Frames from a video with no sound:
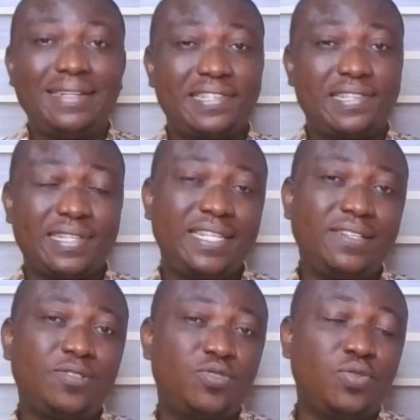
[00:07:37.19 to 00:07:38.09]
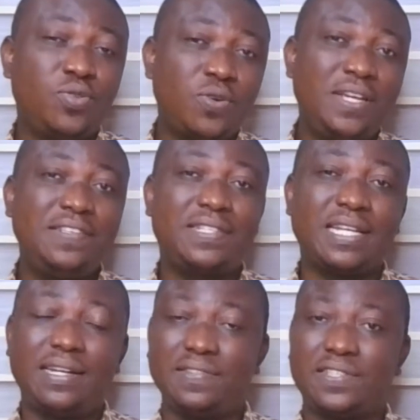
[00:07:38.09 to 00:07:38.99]
the skill to go
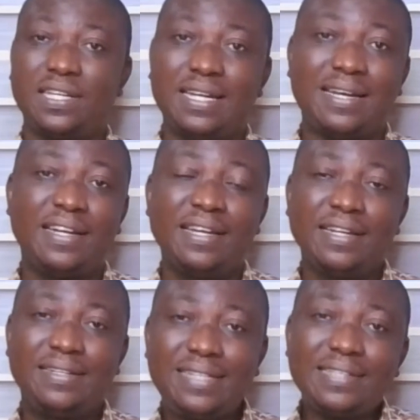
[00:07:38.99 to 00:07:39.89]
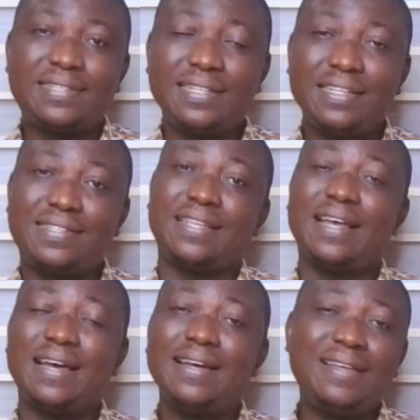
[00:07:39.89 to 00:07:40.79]
inside and say that this
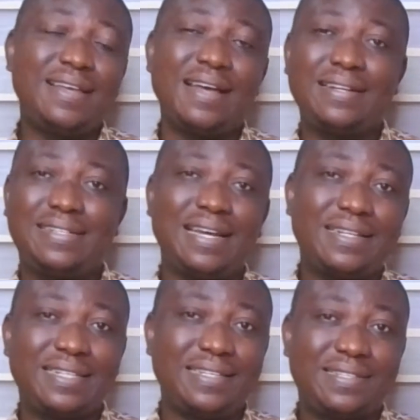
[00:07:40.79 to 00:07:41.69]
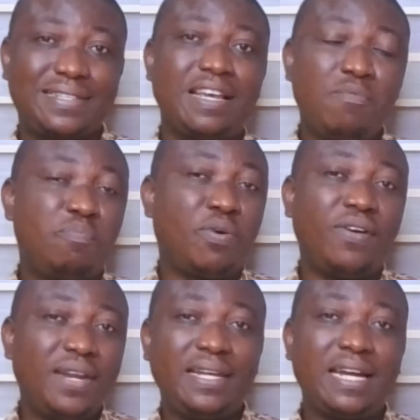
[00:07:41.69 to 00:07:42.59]
is anger that is
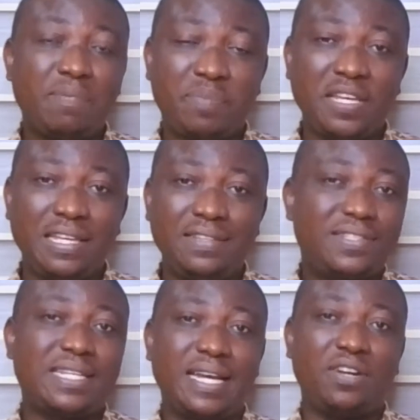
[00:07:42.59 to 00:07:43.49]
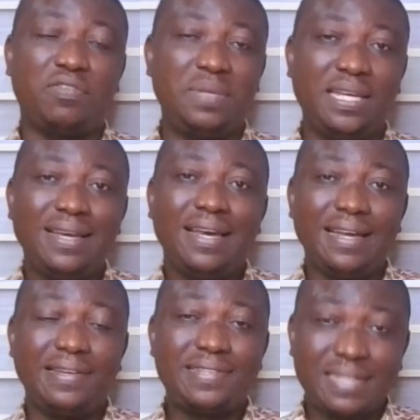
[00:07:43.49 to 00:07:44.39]
boiling up inside of me.
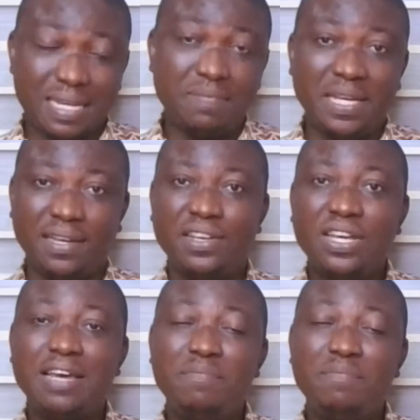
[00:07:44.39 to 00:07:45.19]
It is coming.